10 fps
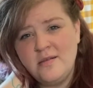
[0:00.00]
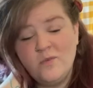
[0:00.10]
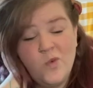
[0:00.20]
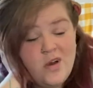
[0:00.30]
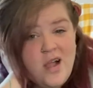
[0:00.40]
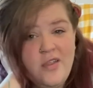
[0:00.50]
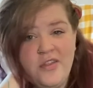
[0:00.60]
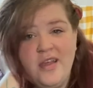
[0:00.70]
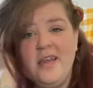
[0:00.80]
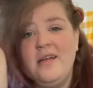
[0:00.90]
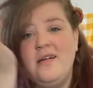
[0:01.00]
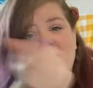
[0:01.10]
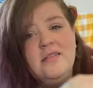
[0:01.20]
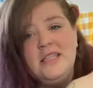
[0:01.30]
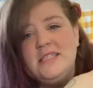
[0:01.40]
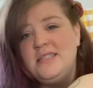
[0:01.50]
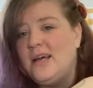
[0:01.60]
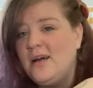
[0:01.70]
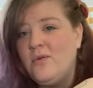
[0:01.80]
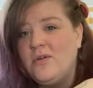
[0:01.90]
We're healthy here. This
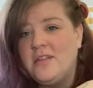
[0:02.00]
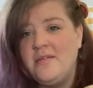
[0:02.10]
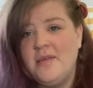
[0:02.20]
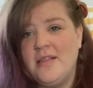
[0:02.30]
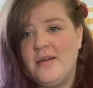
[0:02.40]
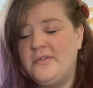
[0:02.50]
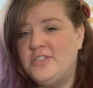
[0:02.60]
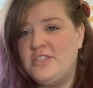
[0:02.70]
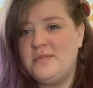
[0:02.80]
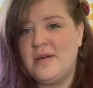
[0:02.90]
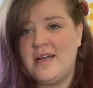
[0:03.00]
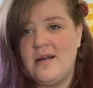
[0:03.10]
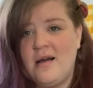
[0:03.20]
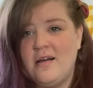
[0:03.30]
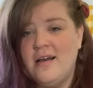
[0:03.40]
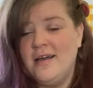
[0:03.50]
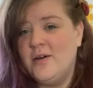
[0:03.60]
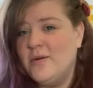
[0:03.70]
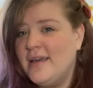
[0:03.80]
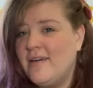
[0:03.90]
dog won't leave me alone. She's my dog.
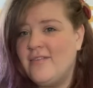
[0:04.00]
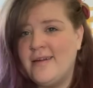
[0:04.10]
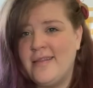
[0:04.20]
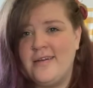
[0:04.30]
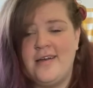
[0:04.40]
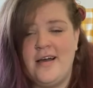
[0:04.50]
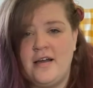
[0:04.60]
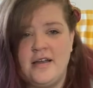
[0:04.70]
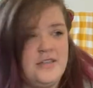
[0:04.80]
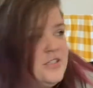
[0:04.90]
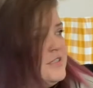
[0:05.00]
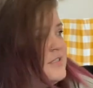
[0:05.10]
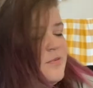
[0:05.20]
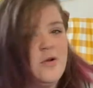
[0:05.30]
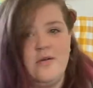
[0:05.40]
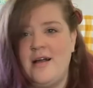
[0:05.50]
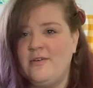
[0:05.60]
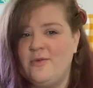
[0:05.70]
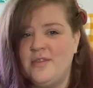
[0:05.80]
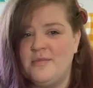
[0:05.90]
We have another dog and she's somewhere
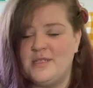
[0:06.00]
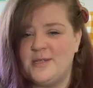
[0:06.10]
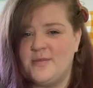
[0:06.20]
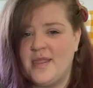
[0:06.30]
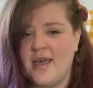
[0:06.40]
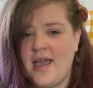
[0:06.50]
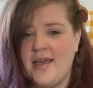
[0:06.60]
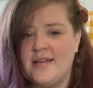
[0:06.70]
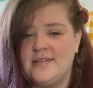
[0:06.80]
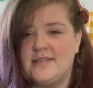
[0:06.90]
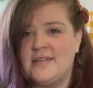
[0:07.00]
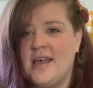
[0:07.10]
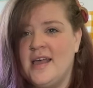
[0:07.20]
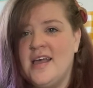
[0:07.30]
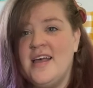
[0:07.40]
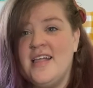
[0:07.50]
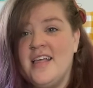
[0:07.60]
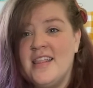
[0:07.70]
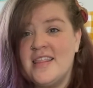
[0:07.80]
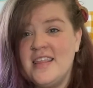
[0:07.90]
around with Mr. Matthias.
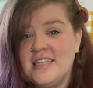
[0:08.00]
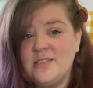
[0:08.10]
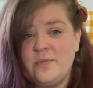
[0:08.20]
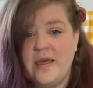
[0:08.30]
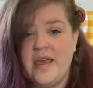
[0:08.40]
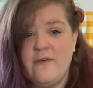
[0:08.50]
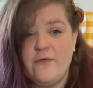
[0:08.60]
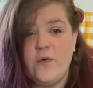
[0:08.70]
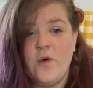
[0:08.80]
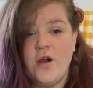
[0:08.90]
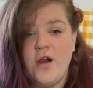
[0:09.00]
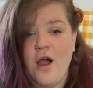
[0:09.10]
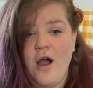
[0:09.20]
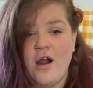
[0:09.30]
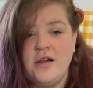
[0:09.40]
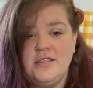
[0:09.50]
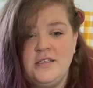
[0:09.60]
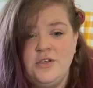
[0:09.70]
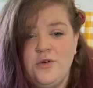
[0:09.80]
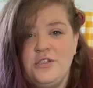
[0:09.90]
This week for art,
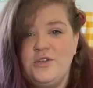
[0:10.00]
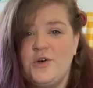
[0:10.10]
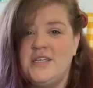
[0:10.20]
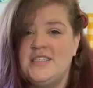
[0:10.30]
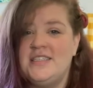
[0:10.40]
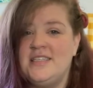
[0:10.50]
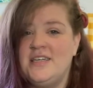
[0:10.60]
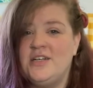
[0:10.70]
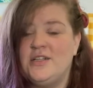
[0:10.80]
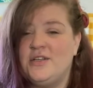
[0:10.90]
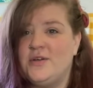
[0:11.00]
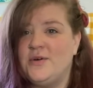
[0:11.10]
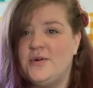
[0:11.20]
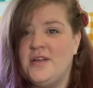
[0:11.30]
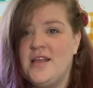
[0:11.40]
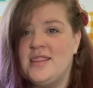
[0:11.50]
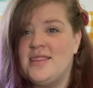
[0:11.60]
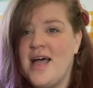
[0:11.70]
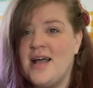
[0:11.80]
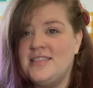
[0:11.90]
your choices include
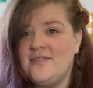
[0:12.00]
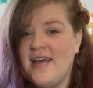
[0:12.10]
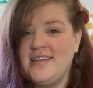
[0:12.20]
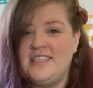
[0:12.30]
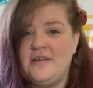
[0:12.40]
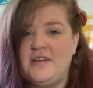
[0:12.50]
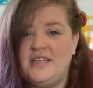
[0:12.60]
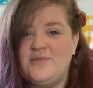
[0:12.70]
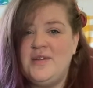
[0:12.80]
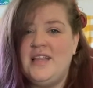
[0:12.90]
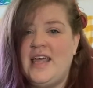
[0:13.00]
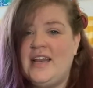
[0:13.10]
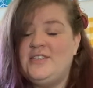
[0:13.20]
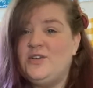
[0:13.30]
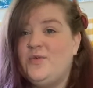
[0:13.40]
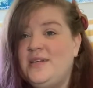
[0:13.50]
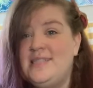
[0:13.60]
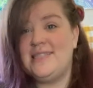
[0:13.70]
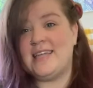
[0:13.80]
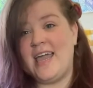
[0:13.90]
lots of activities related to
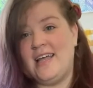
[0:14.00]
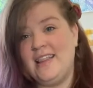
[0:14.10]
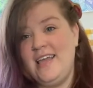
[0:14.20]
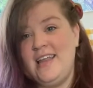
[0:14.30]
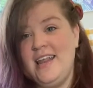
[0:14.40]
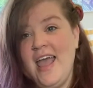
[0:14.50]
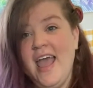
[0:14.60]
recycling